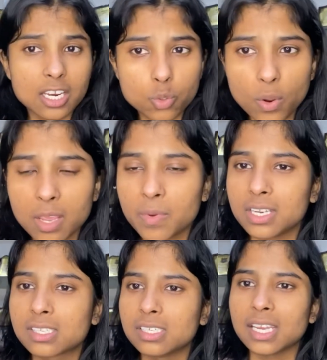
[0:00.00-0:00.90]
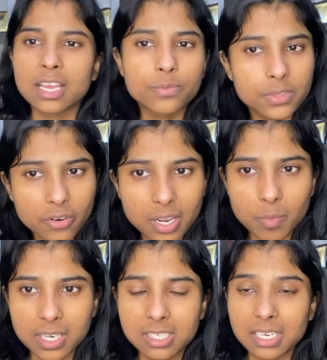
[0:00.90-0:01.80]
20 minutes a day, 30
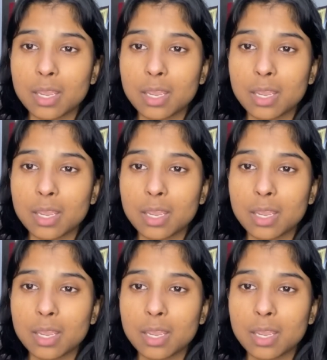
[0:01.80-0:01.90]
minutes a day,